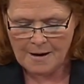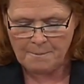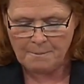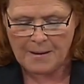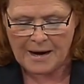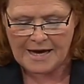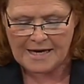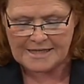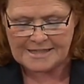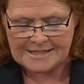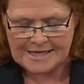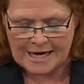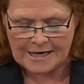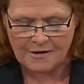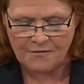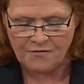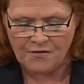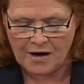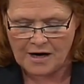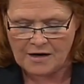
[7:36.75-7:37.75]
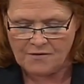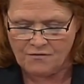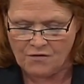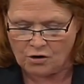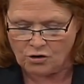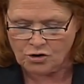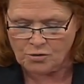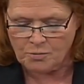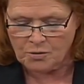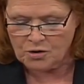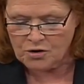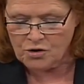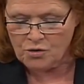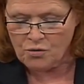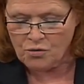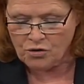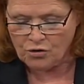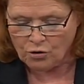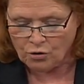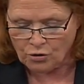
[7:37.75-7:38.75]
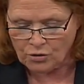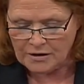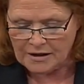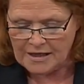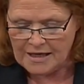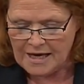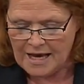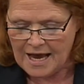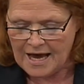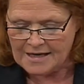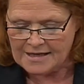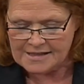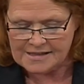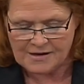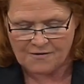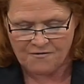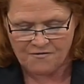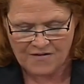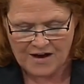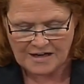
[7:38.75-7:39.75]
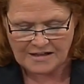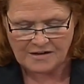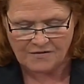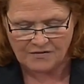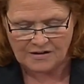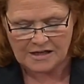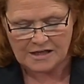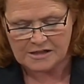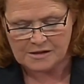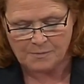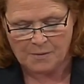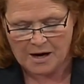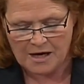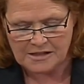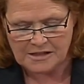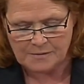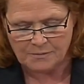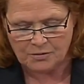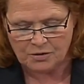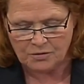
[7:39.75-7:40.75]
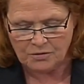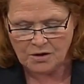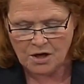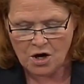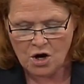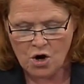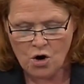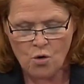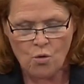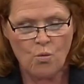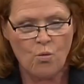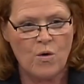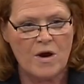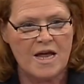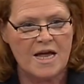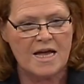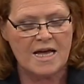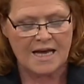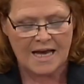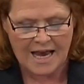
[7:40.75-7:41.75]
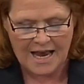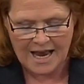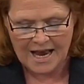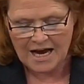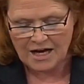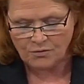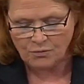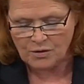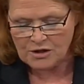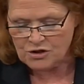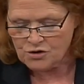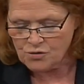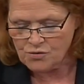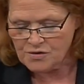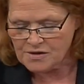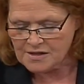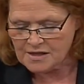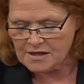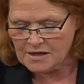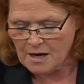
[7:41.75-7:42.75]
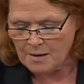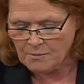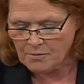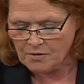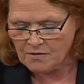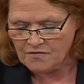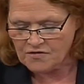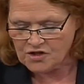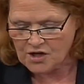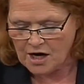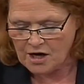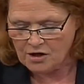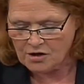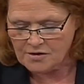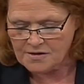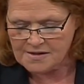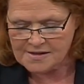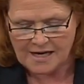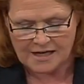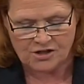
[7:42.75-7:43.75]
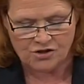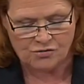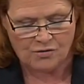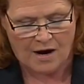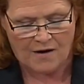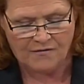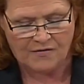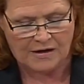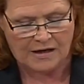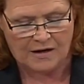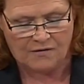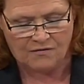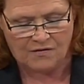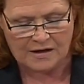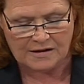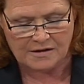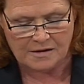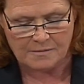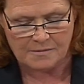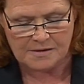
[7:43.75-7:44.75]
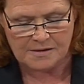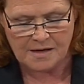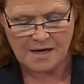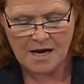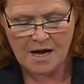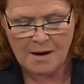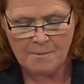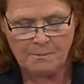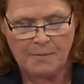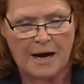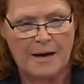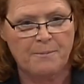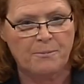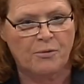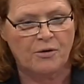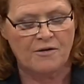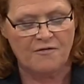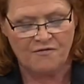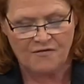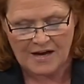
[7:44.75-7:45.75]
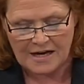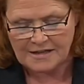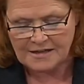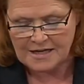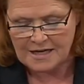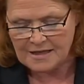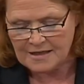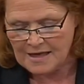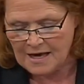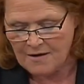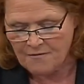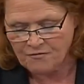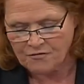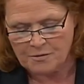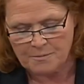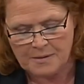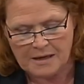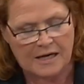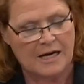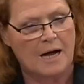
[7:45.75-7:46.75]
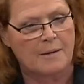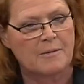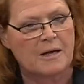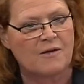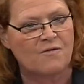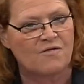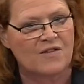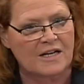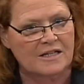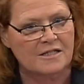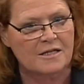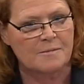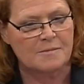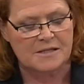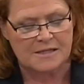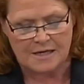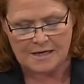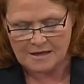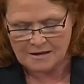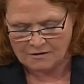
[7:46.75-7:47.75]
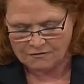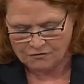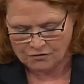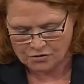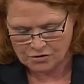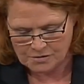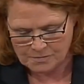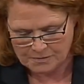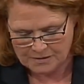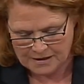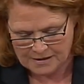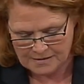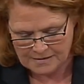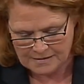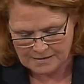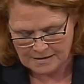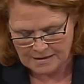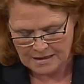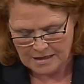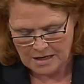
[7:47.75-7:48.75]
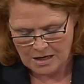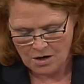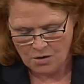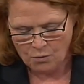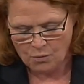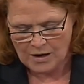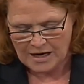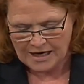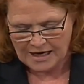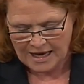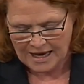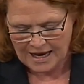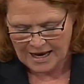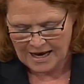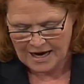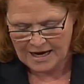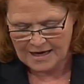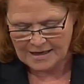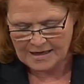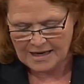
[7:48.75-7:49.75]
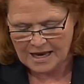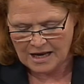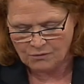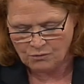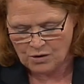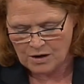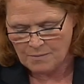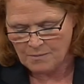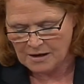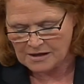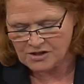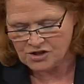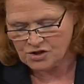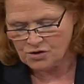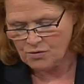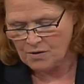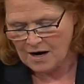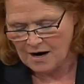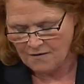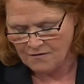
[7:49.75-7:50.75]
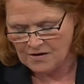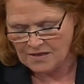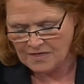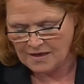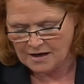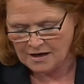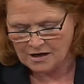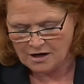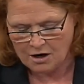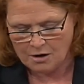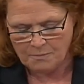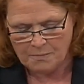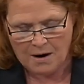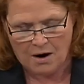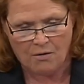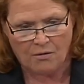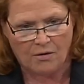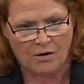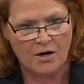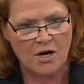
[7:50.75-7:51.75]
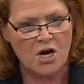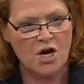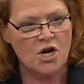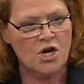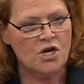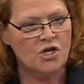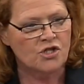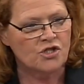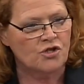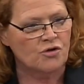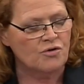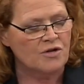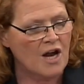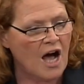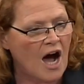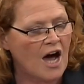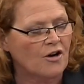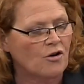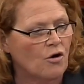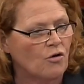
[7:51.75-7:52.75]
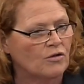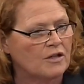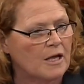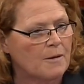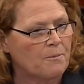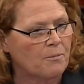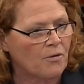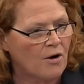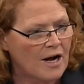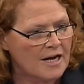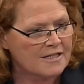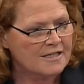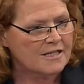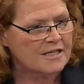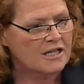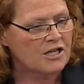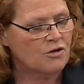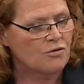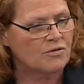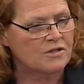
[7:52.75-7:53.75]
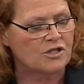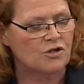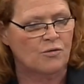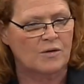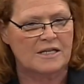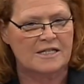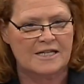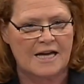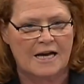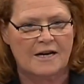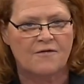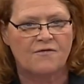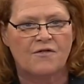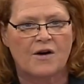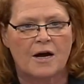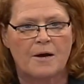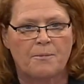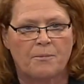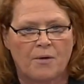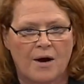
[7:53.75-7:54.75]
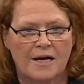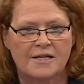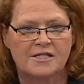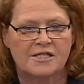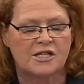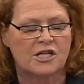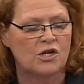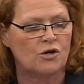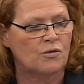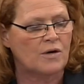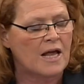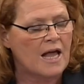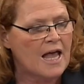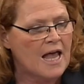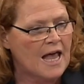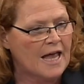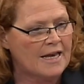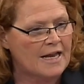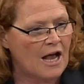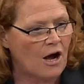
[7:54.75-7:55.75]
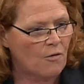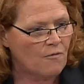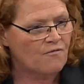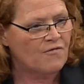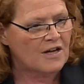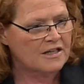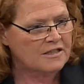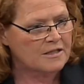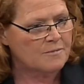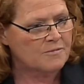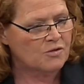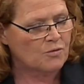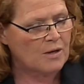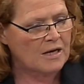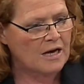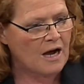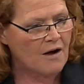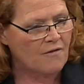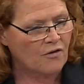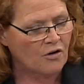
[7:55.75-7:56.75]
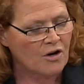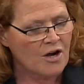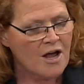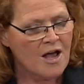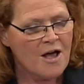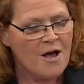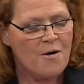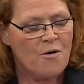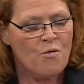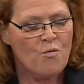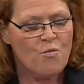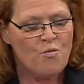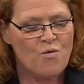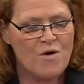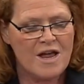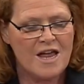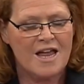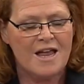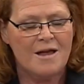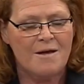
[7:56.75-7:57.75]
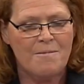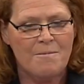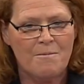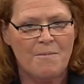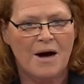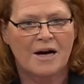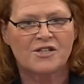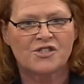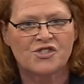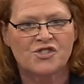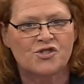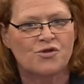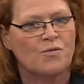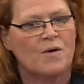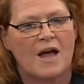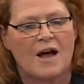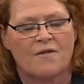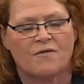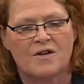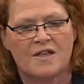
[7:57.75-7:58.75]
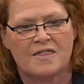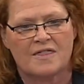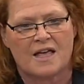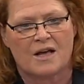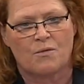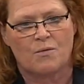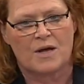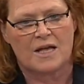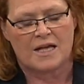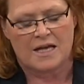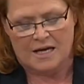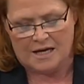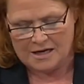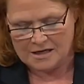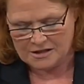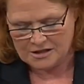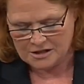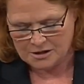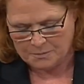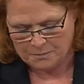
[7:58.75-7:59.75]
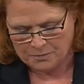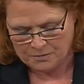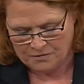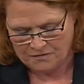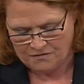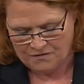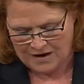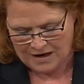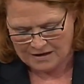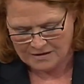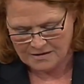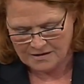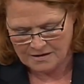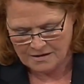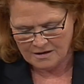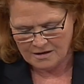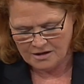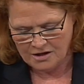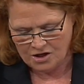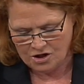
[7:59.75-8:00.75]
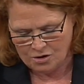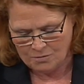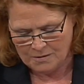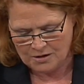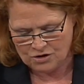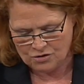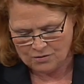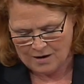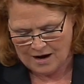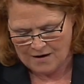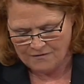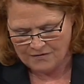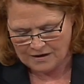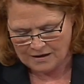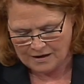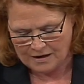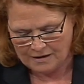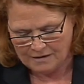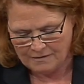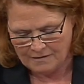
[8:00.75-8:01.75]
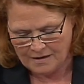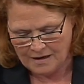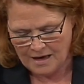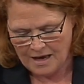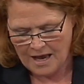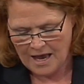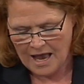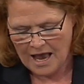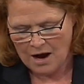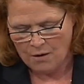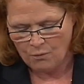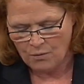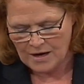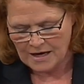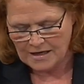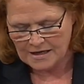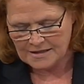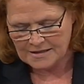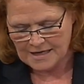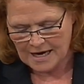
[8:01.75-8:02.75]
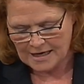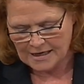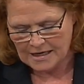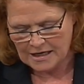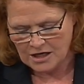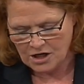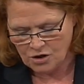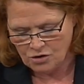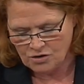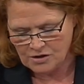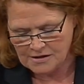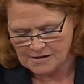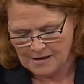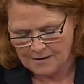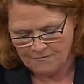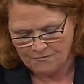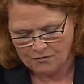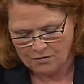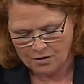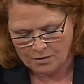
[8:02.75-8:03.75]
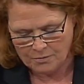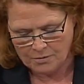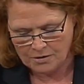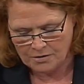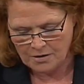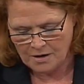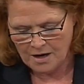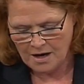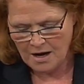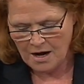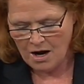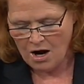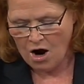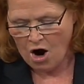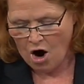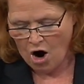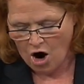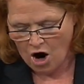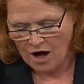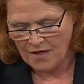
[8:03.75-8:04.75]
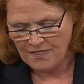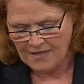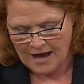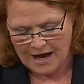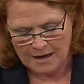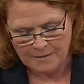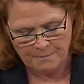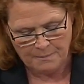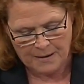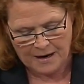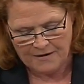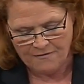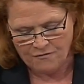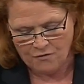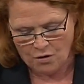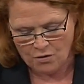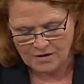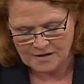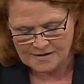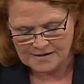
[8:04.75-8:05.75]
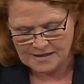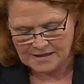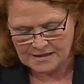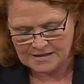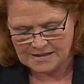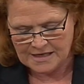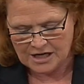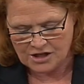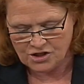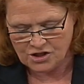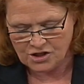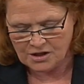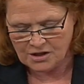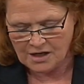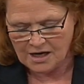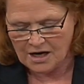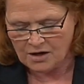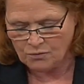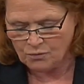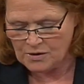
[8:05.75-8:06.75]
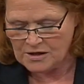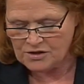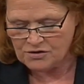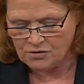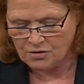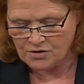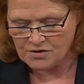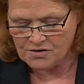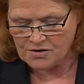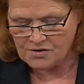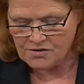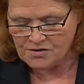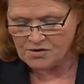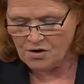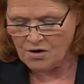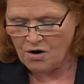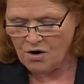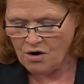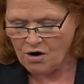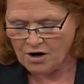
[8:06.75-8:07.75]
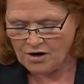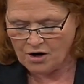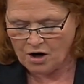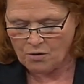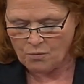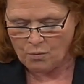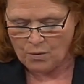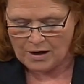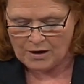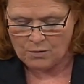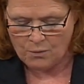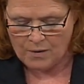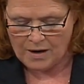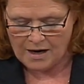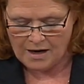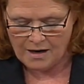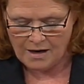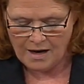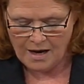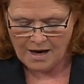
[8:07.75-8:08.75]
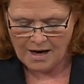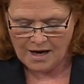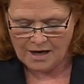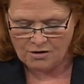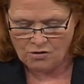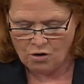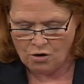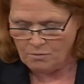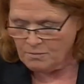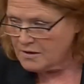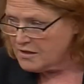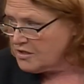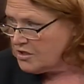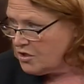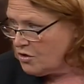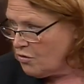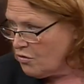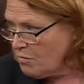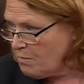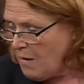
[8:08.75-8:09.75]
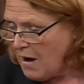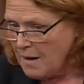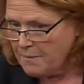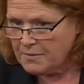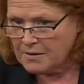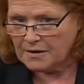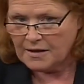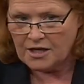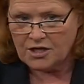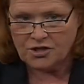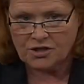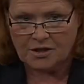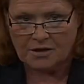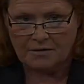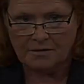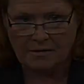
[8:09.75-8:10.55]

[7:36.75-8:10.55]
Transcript: By identifying vulnerable youth early and as effectively as possible, we can reduce the number of child sex trafficking victims by preventing them from becoming victims in the first place. We can and we must do everything in our power to not only prosecute, and help victims recover, we must do everything we can to prevent human trafficking. And we can take a huge step forward on that by focusing attention and resources on our runaway and homeless youth population.